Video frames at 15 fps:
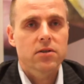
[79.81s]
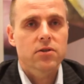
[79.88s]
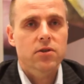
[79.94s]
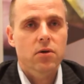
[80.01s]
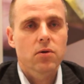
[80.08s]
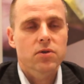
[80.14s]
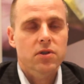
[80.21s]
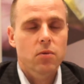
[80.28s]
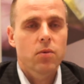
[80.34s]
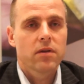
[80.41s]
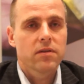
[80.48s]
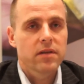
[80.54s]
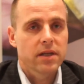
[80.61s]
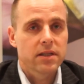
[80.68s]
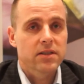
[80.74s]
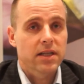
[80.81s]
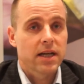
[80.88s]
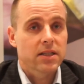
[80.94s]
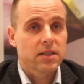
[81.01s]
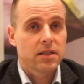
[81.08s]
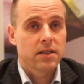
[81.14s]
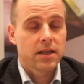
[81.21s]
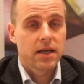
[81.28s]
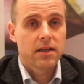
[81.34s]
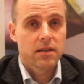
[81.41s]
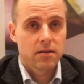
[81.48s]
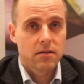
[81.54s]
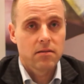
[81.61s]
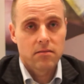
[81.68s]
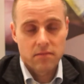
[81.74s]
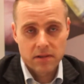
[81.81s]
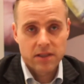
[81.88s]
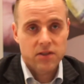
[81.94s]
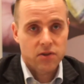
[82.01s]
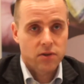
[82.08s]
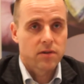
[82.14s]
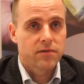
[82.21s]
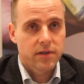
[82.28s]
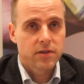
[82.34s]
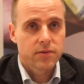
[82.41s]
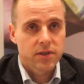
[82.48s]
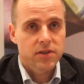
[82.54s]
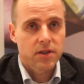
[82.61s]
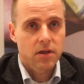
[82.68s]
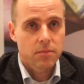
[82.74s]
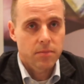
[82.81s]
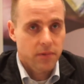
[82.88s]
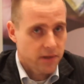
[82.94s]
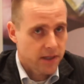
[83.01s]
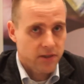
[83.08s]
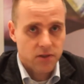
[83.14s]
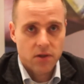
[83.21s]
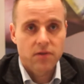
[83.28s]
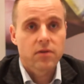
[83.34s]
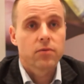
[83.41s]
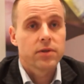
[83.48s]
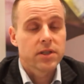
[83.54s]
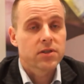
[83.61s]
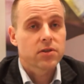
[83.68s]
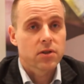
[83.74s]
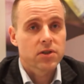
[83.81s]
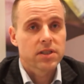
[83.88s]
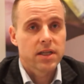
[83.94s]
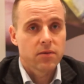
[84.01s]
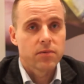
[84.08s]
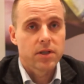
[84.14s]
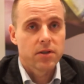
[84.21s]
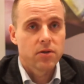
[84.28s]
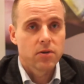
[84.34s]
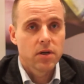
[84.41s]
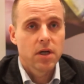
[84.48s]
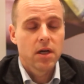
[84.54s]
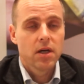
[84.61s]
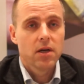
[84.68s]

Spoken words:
So one thing is actually that this survey result, but there's other research that we do,